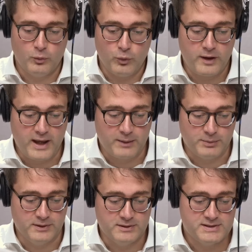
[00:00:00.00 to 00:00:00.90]
what
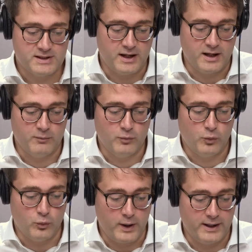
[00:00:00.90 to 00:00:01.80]
happened
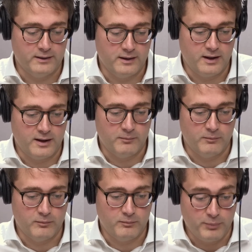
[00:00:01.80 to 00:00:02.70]
when
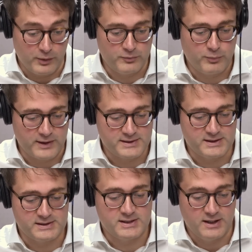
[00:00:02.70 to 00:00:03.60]
bond
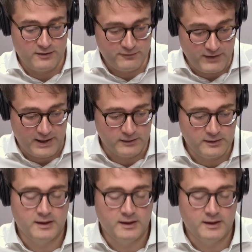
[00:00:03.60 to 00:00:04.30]
prices fell,